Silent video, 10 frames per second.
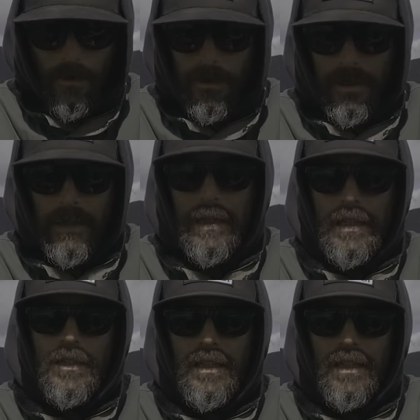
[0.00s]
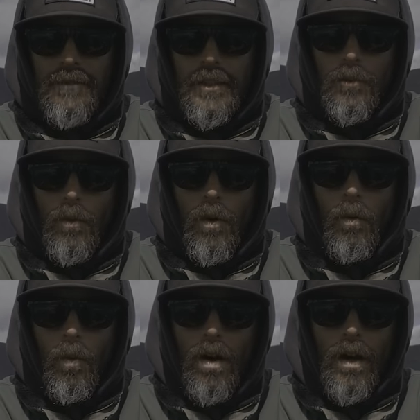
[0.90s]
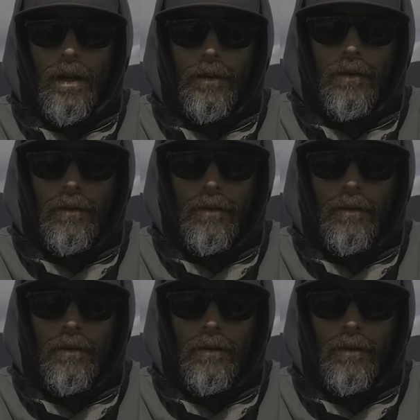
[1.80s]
to rig each individual one